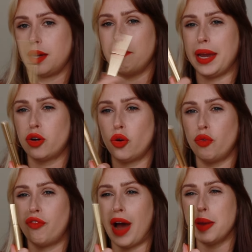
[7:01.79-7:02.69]

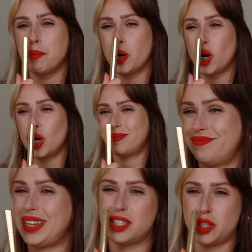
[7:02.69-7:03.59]
microfiber,
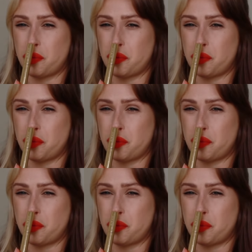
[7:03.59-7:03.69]
that's the